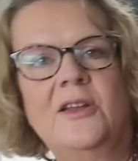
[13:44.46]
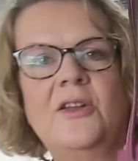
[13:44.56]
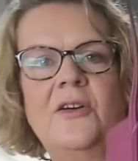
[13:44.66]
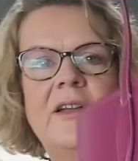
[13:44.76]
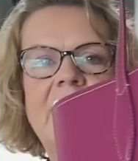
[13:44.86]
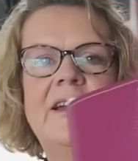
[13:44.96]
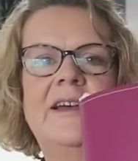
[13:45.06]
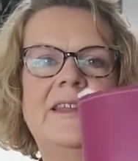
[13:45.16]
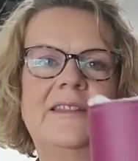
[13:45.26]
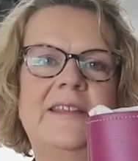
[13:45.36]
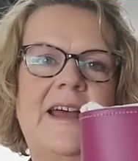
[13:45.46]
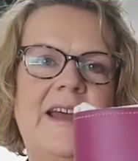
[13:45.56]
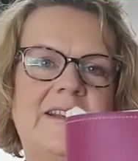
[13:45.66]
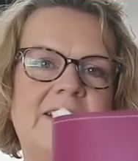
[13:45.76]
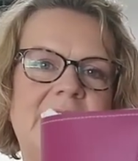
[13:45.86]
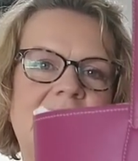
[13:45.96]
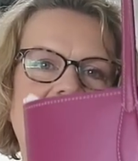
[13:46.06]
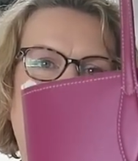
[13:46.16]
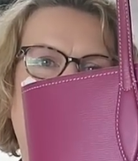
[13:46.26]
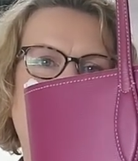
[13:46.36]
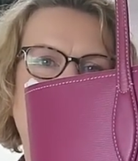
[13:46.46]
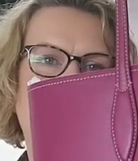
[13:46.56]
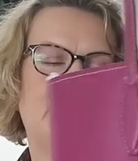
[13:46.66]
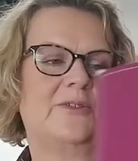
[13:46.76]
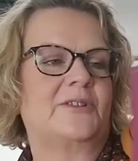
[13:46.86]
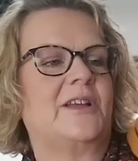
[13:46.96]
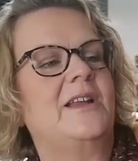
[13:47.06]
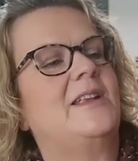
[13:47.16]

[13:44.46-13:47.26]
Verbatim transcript: Look at that. Isn't that absolutely gorgeous? I